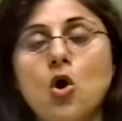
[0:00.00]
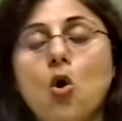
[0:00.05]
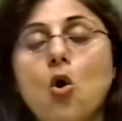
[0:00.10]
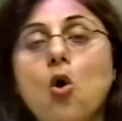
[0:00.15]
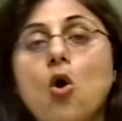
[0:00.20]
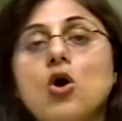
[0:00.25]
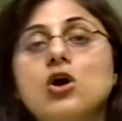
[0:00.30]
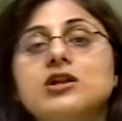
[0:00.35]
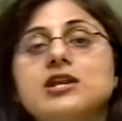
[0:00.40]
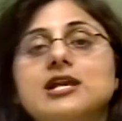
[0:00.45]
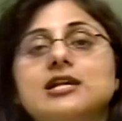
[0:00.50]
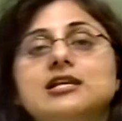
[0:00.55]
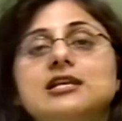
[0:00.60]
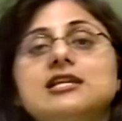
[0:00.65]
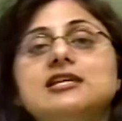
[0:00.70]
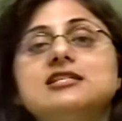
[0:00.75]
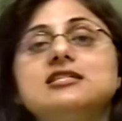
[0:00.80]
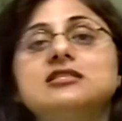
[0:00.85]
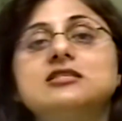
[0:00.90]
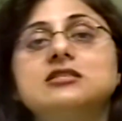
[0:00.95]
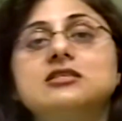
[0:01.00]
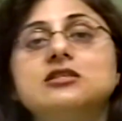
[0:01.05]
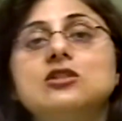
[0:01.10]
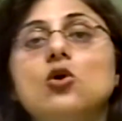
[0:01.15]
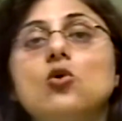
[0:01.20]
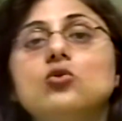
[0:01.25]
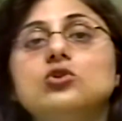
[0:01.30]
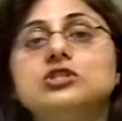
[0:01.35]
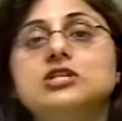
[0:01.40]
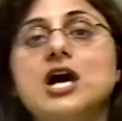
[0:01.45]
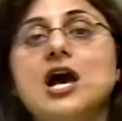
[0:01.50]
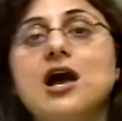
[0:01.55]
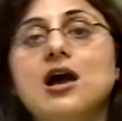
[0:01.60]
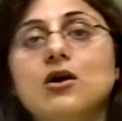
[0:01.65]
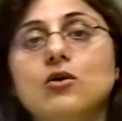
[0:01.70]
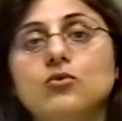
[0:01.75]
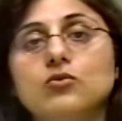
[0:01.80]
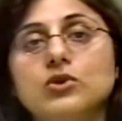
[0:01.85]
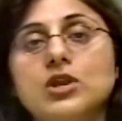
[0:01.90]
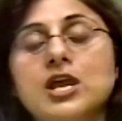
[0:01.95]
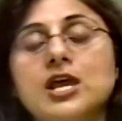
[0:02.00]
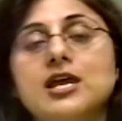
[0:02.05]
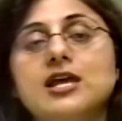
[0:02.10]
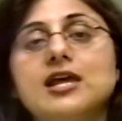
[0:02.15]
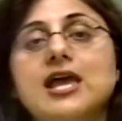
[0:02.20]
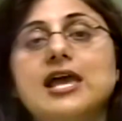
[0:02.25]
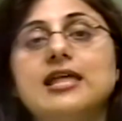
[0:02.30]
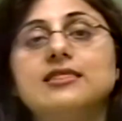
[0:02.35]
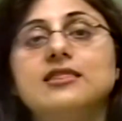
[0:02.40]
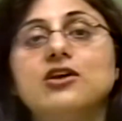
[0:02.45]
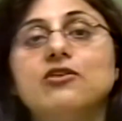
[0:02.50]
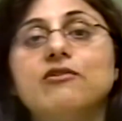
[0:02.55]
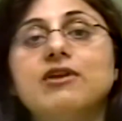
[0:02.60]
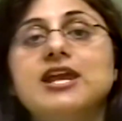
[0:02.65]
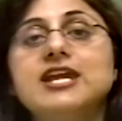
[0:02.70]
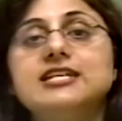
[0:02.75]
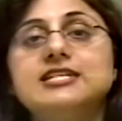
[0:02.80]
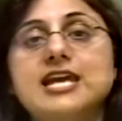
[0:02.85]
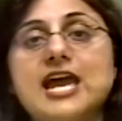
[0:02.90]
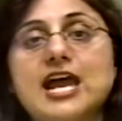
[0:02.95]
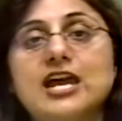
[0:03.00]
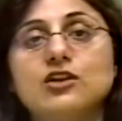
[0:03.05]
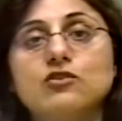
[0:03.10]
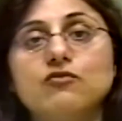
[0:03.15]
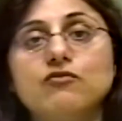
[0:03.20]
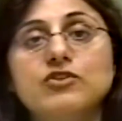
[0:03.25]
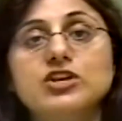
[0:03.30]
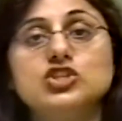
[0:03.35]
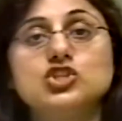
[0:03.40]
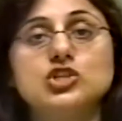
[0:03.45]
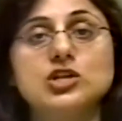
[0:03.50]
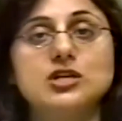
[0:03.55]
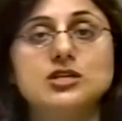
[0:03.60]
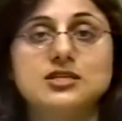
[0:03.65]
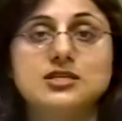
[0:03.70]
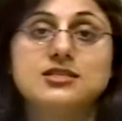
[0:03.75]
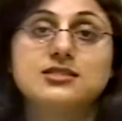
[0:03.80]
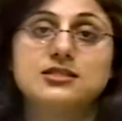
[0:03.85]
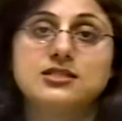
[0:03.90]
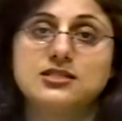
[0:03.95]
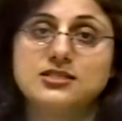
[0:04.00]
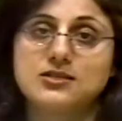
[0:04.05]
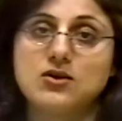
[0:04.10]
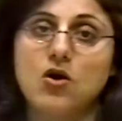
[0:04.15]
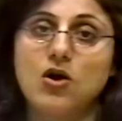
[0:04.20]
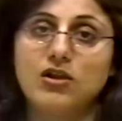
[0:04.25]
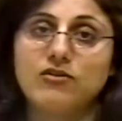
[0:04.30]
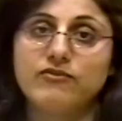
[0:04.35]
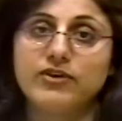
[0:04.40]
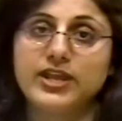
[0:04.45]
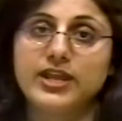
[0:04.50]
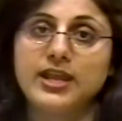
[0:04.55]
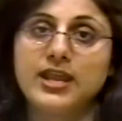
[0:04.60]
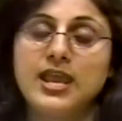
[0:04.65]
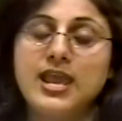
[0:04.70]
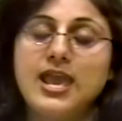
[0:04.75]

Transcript: or at least slow down the rate at which it is dissolving.